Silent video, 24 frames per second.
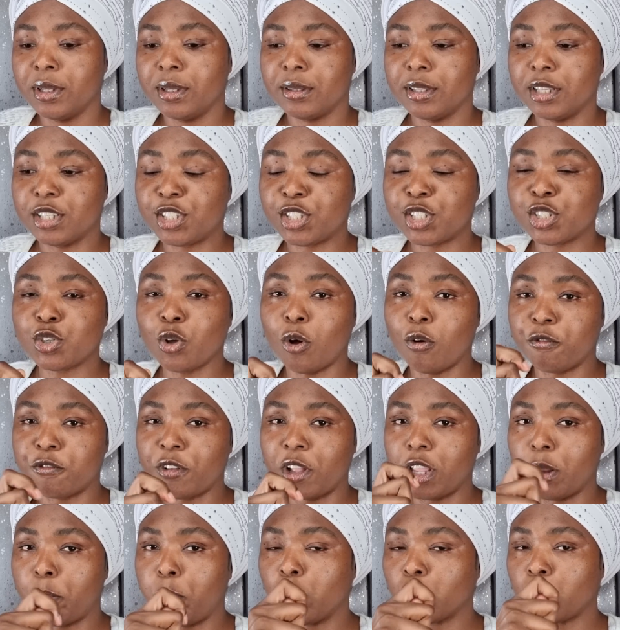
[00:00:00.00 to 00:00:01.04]
the stuff
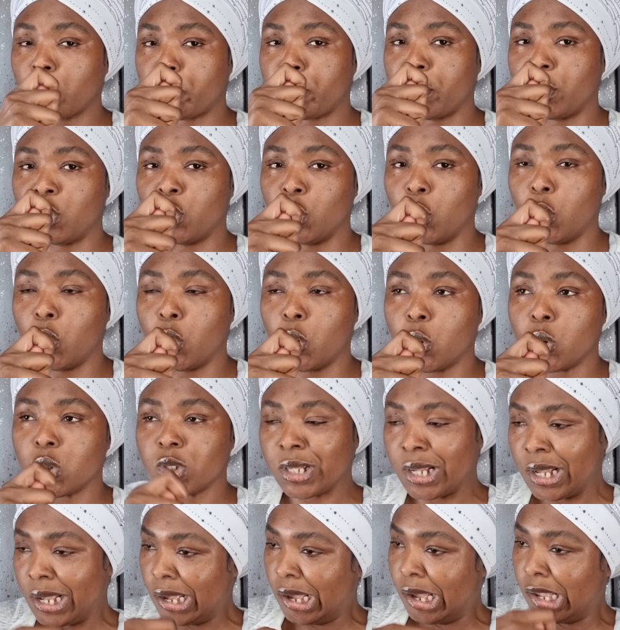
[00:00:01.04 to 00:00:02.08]
that you put up your nose
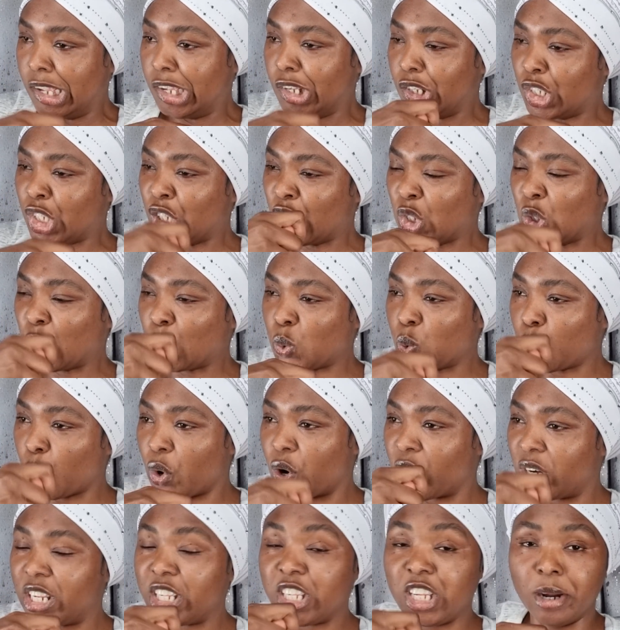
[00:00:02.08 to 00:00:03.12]
and you
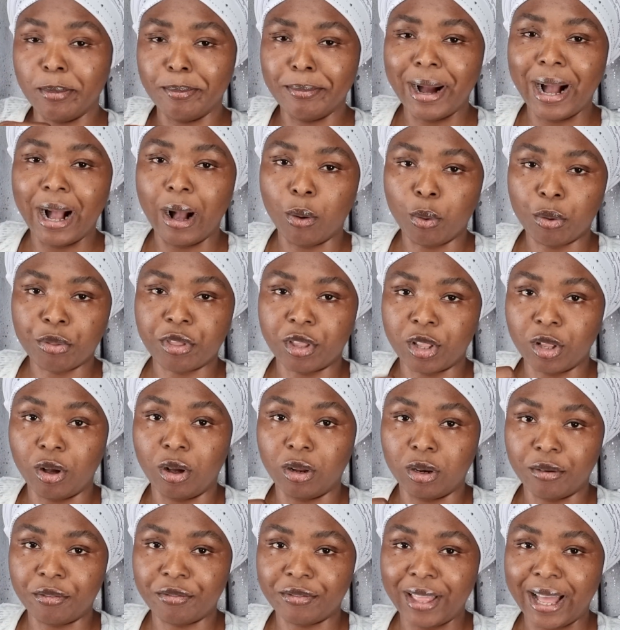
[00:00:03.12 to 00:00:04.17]
swirl in your mouth and
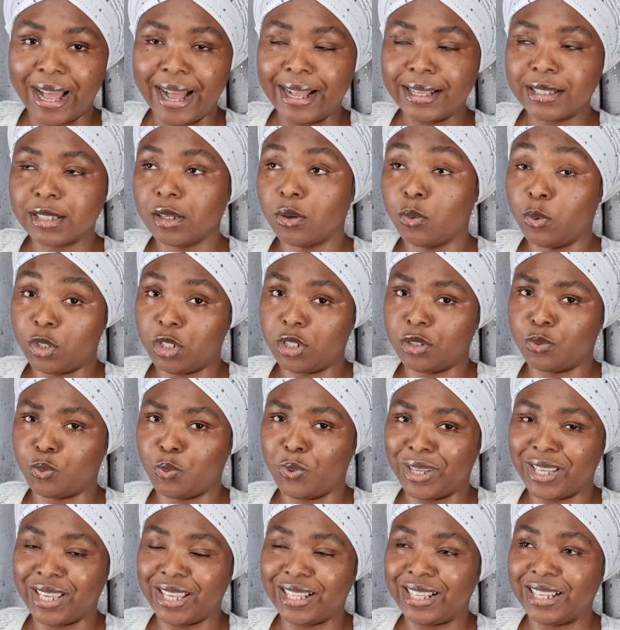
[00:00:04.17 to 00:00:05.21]
all of that, which is
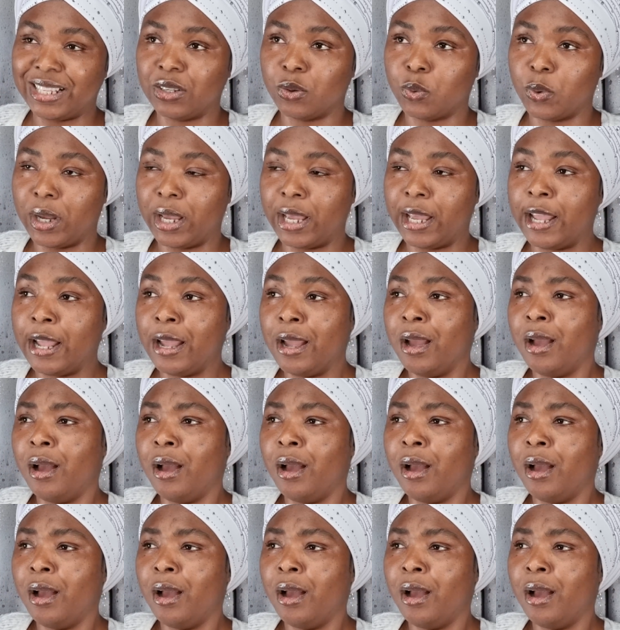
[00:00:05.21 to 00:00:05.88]
wicked anyway.